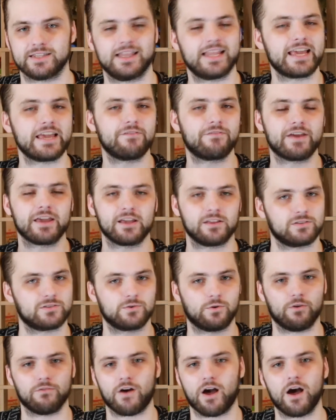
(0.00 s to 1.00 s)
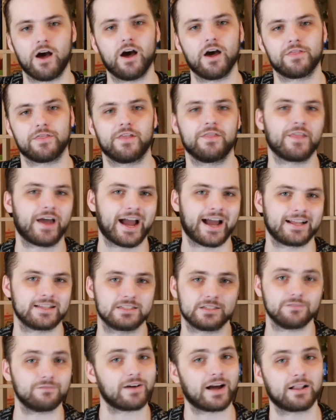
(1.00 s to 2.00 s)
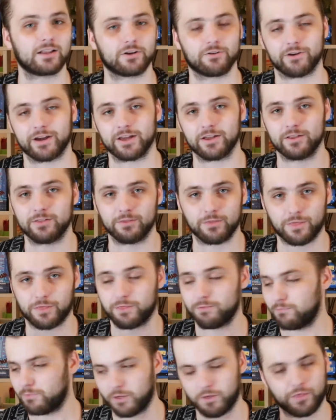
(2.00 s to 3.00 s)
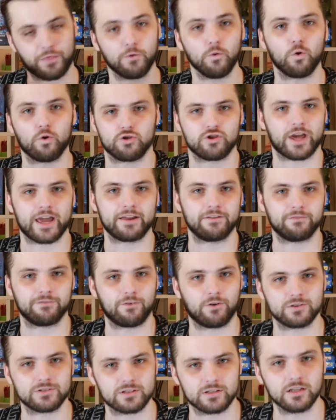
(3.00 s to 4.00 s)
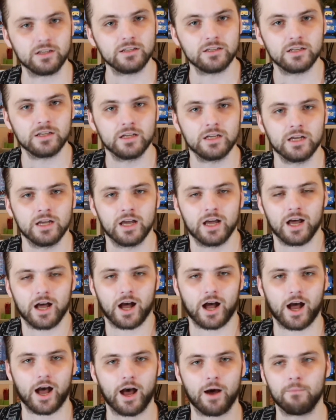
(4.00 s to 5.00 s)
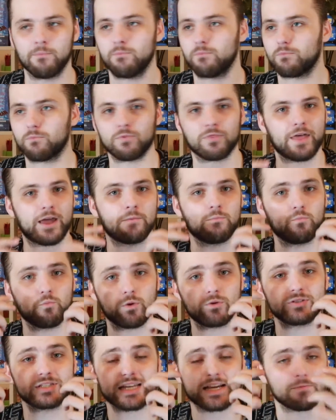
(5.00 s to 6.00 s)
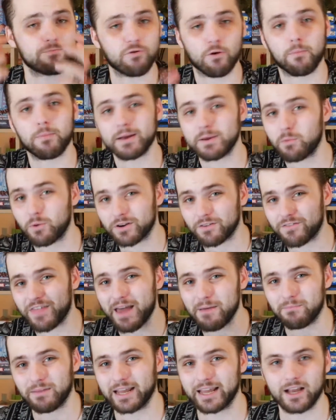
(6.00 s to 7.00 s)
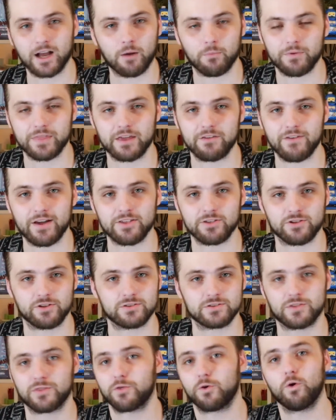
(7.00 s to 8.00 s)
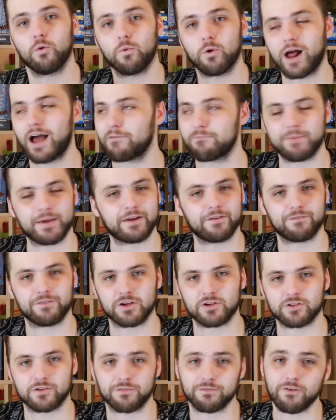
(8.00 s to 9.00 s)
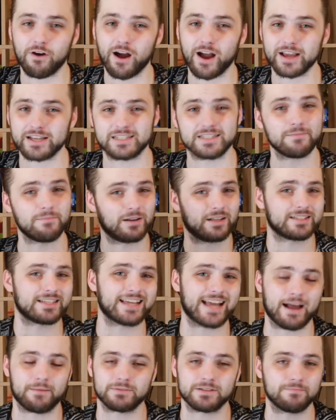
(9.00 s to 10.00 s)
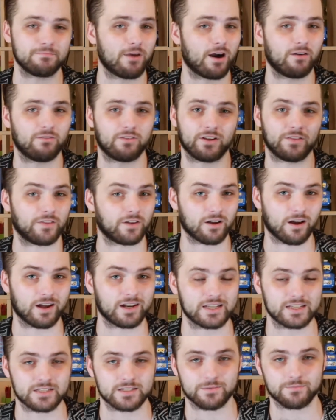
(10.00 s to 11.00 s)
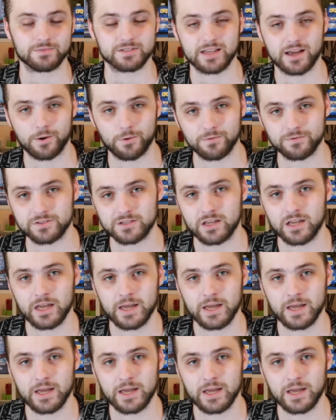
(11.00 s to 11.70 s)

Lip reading: leaving sort of Earth in the hands of Valkyrie and the Thor Jane Foster, then we'll see probably one of them link up with the Avengers. Thor will have bigger fish to fry, similar to Captain Marvel and the Guardians themselves,